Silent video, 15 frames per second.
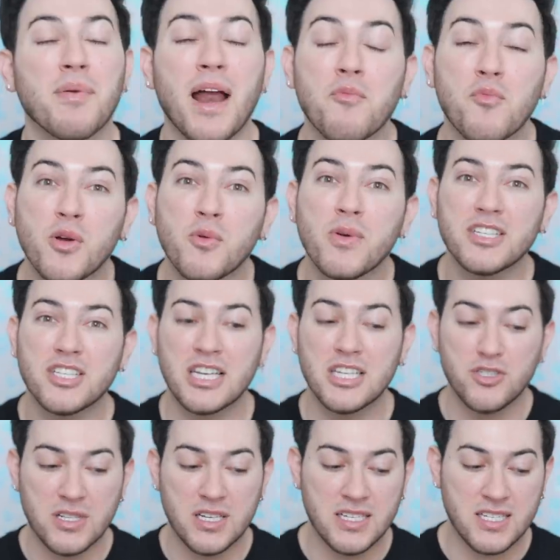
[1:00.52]
But I'm really, really
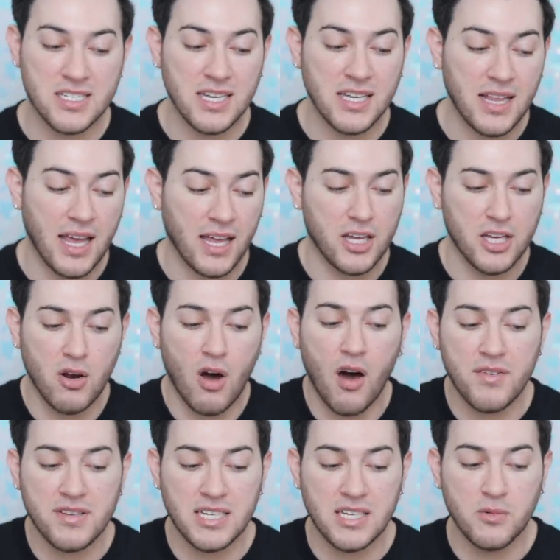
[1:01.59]
interested to see like, you know,
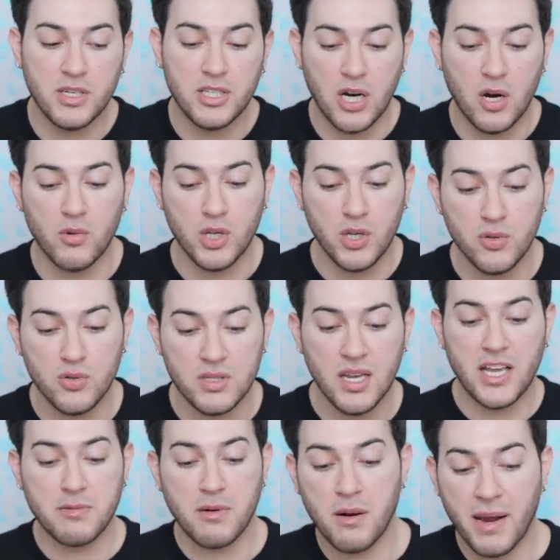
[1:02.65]
obviously we don't use
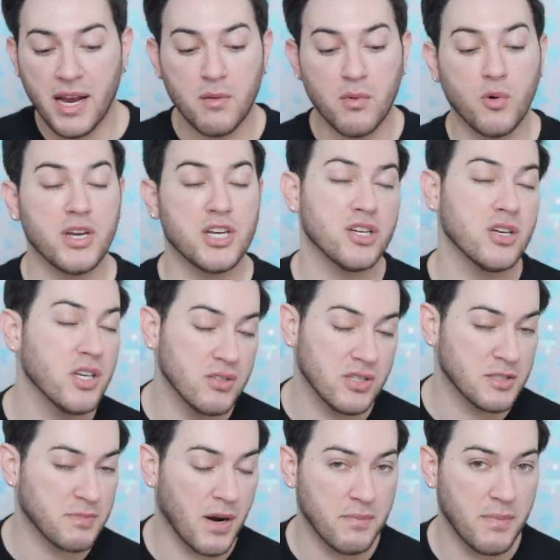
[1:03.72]
expired makeup or we shouldn't use
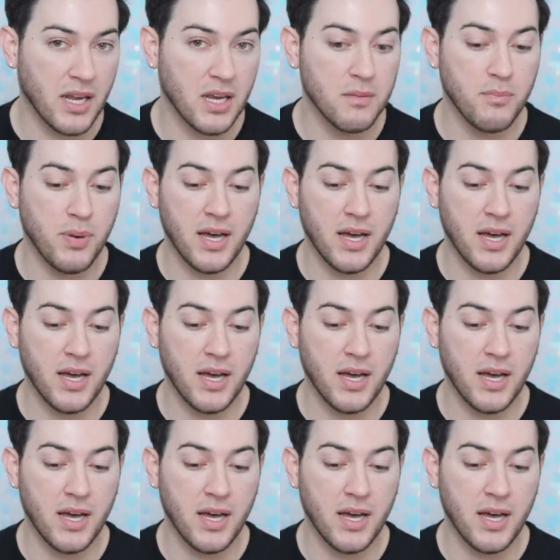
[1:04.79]
expired makeup,